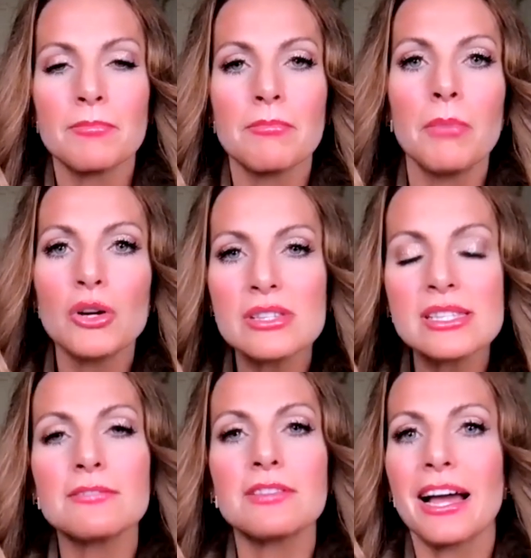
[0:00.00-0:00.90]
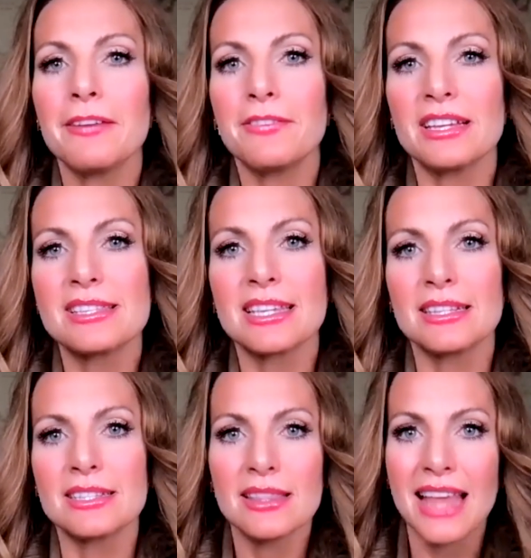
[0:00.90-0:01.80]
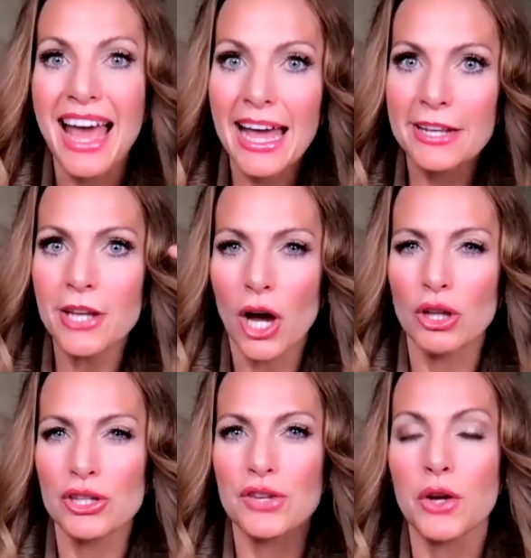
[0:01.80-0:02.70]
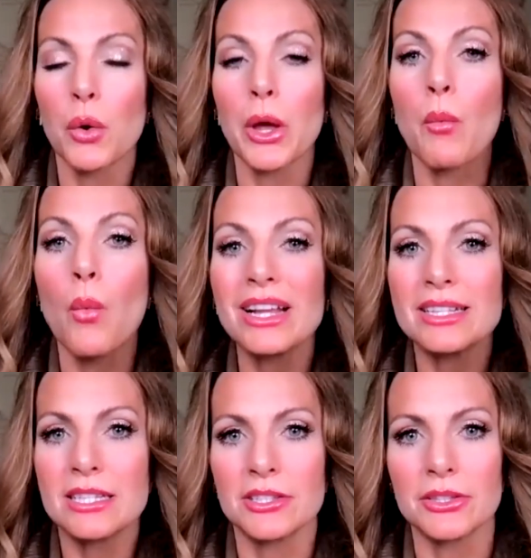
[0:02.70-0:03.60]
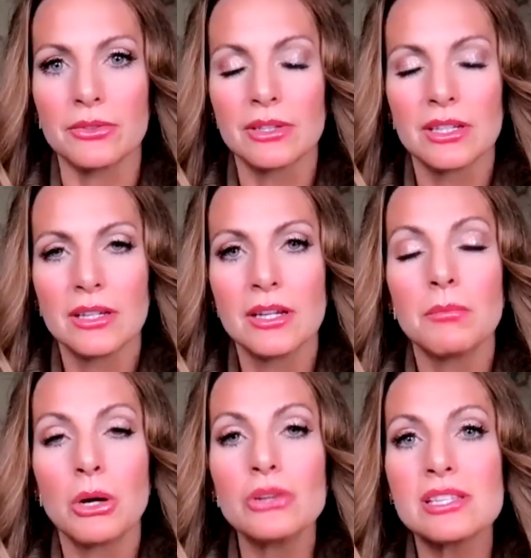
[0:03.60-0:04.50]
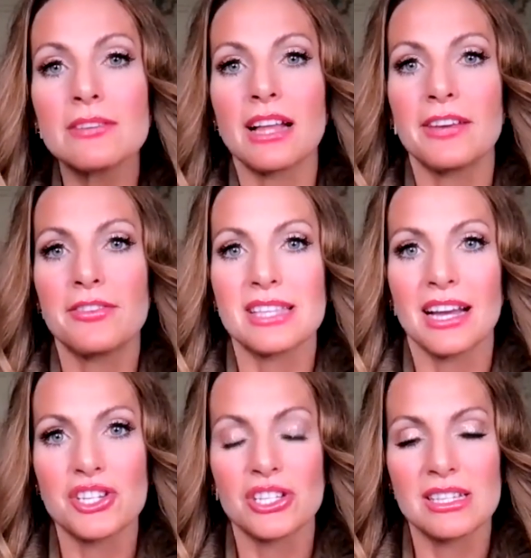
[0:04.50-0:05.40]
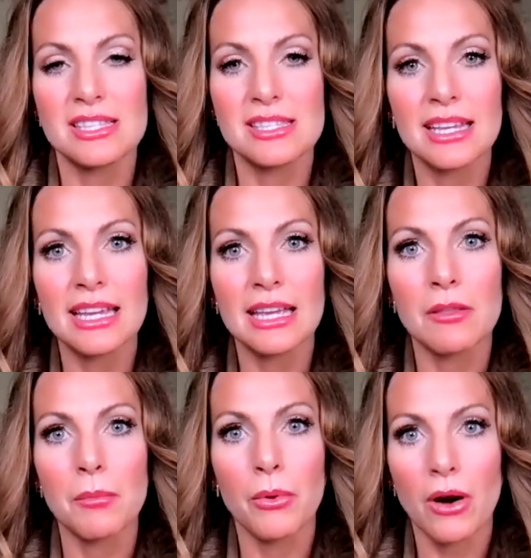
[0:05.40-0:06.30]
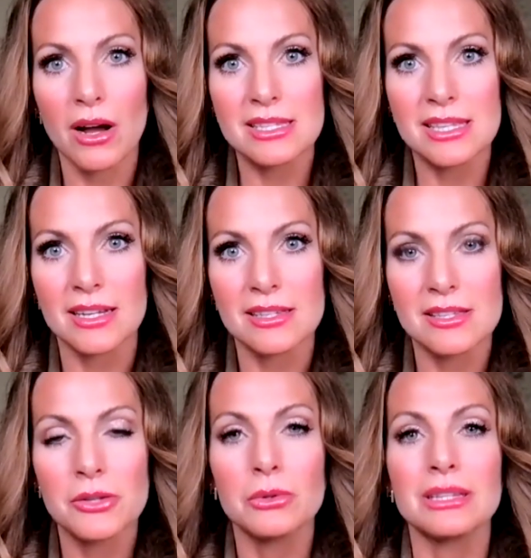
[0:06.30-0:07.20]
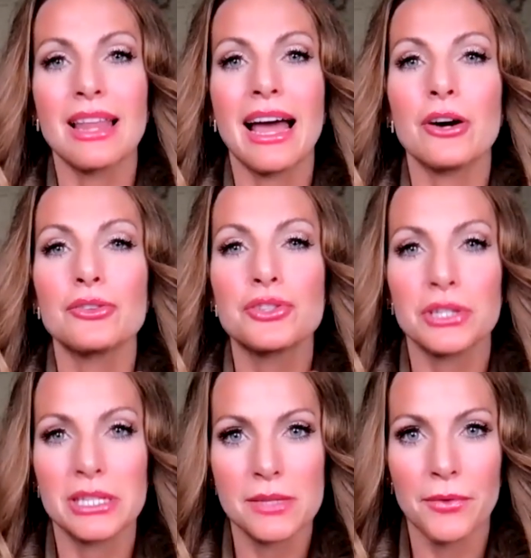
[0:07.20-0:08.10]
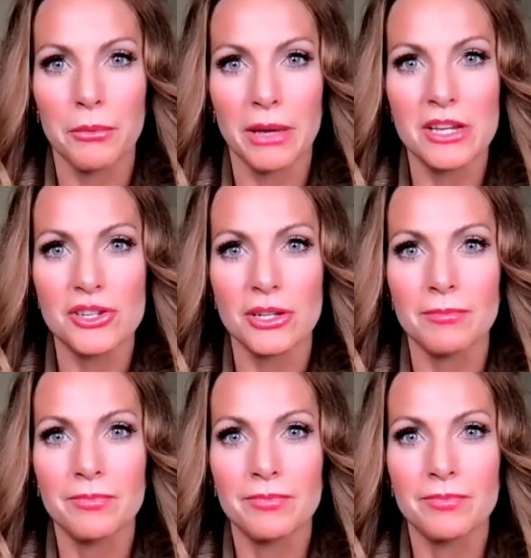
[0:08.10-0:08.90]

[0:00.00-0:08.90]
Most of life isn't the head knowledge of knowing what to do. Most of life is actually sitting in the process to allow transformation,